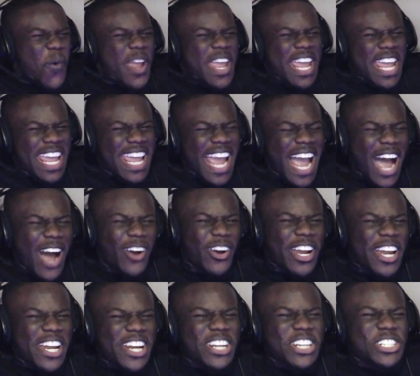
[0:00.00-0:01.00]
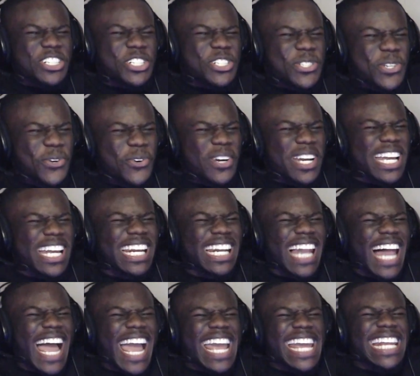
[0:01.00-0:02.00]
He out here shooting
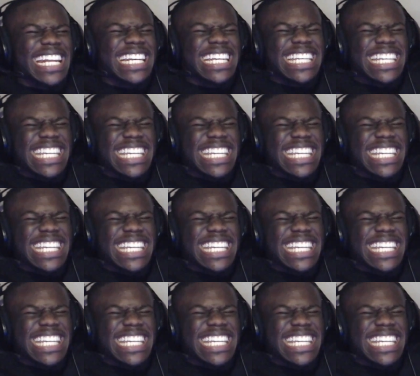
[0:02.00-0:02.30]
like